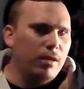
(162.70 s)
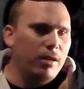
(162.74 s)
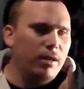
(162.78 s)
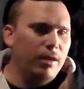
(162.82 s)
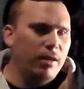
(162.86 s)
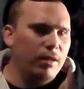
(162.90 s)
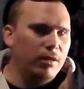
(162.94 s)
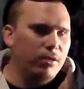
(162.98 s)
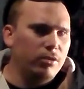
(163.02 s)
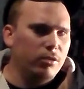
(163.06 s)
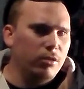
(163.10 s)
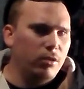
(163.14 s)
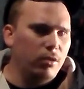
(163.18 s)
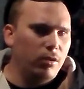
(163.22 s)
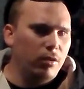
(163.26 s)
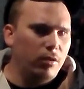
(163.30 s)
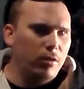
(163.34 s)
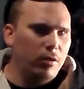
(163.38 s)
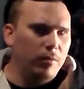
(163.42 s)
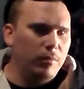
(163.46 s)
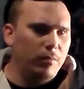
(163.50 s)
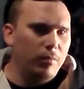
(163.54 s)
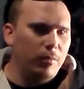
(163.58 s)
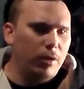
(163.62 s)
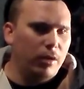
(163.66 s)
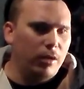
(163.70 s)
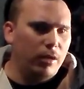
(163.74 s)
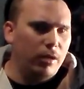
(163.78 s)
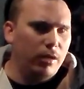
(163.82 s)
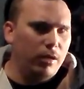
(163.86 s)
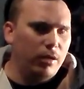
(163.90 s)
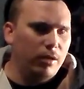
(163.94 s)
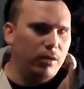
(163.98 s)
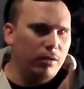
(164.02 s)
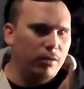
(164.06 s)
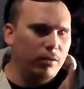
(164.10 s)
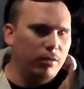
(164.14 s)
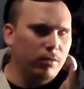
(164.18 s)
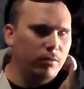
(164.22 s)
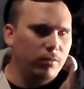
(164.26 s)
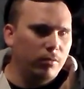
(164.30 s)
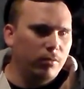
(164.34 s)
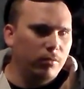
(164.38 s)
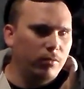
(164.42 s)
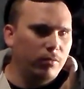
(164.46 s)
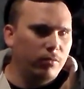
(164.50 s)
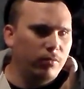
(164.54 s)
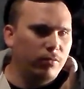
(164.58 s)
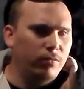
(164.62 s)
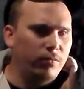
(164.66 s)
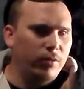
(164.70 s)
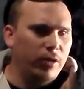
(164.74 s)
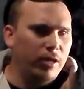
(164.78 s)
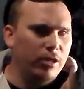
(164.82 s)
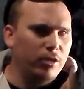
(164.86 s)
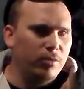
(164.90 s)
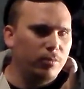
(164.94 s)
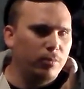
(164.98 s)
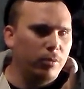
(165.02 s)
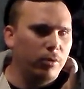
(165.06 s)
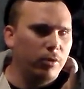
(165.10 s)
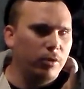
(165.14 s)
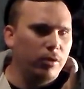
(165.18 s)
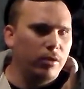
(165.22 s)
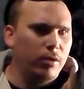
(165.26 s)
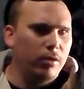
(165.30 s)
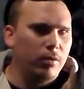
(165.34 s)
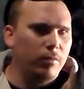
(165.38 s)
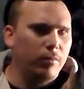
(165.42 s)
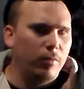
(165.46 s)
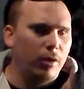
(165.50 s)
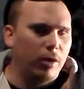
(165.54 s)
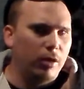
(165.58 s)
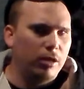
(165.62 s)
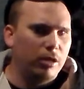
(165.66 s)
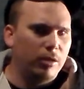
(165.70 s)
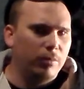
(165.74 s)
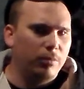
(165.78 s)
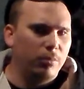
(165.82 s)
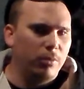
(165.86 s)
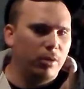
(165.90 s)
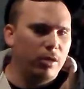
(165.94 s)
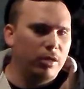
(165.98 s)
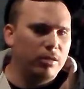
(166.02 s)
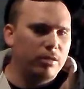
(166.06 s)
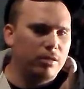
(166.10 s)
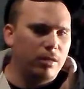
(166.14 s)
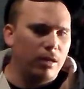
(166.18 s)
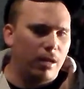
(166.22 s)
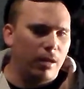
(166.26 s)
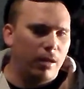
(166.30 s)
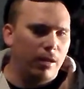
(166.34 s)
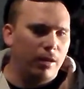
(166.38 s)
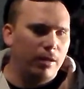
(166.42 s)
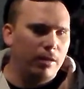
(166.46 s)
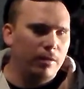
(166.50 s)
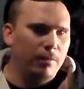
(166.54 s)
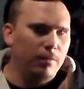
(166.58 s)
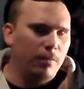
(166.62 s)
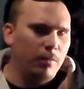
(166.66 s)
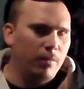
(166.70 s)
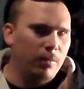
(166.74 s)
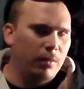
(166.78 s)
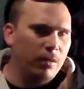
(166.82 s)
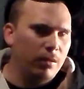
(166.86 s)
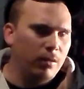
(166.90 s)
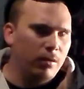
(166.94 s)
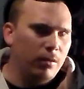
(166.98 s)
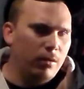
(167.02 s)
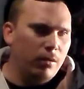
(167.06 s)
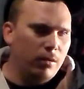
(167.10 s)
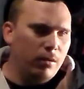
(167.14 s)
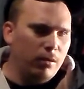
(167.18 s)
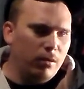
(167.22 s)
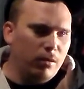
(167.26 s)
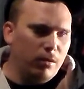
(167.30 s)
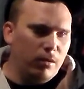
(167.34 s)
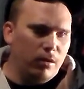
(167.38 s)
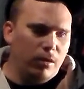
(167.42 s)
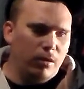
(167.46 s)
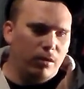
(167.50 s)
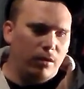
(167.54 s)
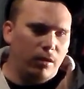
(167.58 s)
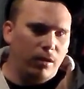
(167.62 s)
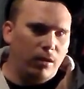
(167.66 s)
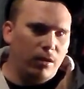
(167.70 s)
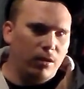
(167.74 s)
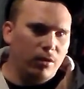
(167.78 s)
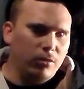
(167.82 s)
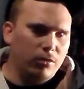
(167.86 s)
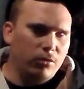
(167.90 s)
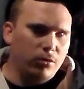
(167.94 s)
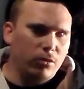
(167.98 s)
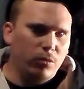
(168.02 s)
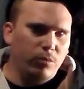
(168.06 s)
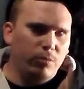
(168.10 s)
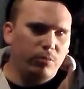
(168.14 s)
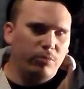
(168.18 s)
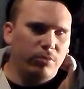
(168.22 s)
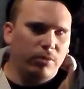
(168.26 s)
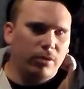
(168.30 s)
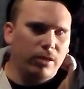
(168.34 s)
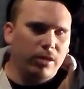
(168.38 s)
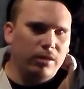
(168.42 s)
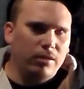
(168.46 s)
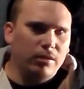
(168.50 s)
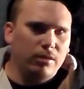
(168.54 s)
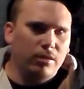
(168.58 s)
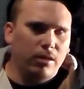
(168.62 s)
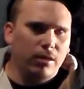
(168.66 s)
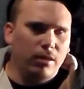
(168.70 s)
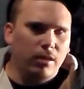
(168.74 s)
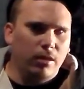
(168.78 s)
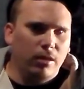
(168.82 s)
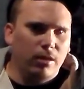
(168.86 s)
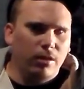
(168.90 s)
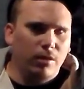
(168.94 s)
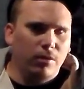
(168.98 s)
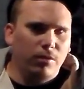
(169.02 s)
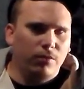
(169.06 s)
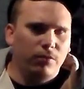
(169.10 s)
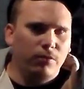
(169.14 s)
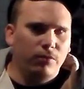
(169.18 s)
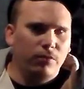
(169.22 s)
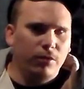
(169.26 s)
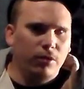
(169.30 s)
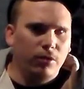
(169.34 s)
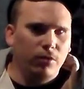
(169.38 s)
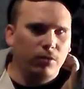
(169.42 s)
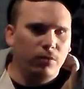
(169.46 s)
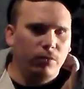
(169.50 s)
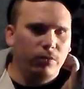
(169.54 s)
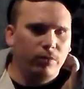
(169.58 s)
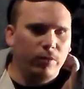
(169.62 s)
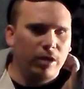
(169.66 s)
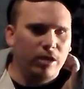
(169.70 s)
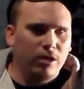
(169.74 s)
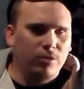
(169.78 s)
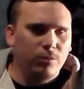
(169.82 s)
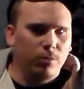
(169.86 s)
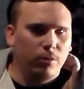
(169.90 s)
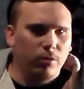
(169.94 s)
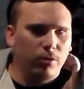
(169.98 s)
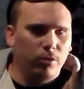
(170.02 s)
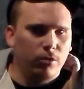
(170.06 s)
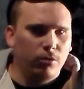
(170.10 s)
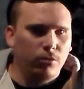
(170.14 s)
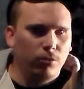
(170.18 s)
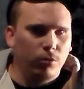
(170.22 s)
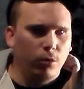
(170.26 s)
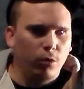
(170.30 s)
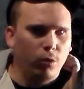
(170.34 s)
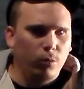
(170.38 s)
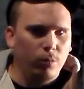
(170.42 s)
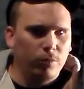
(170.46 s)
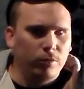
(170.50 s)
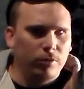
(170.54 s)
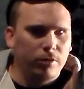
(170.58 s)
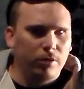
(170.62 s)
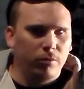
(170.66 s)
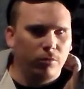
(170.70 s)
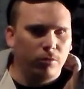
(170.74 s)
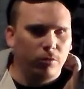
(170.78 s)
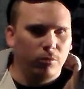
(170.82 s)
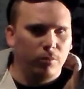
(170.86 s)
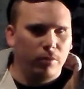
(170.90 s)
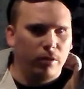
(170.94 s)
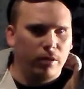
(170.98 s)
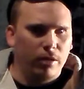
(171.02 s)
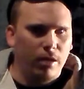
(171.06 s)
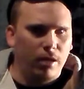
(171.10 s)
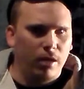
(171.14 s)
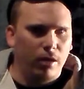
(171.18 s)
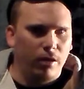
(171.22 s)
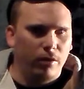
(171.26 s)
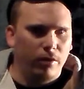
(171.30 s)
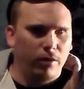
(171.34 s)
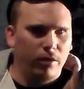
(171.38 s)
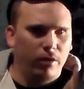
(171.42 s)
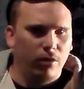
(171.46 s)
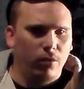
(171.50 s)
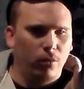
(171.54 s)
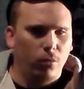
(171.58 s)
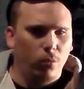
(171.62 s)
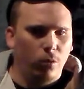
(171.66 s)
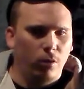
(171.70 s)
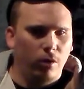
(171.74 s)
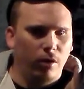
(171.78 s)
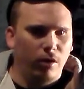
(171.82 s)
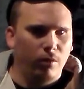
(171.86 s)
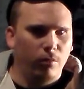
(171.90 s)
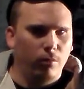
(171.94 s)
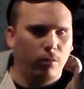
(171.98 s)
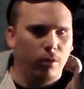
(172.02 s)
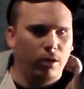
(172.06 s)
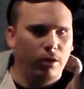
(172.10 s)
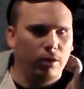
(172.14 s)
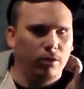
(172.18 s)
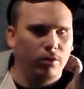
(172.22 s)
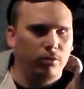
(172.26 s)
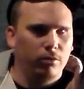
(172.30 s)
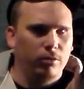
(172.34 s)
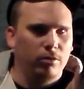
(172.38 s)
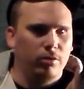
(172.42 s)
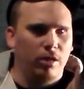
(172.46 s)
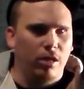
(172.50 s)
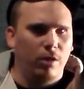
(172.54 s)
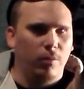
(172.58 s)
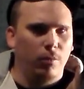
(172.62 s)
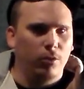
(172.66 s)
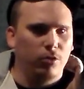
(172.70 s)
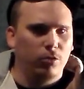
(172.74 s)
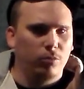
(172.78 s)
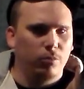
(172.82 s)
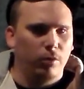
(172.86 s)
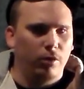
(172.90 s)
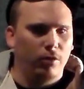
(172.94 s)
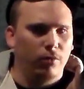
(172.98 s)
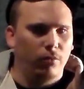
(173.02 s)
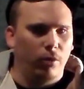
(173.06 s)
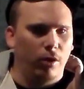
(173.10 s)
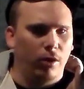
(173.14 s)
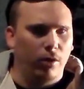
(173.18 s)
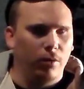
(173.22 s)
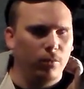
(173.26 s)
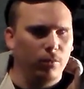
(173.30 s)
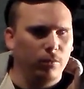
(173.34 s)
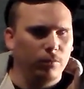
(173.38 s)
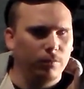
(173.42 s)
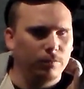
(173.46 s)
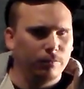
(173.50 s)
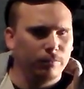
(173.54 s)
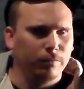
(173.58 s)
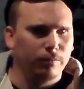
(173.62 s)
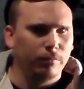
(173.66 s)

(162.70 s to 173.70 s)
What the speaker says: hits on my Facebook Marketplace ad, and I also placed it in a few Facebook groups that were in my area where I wanted to establish my route.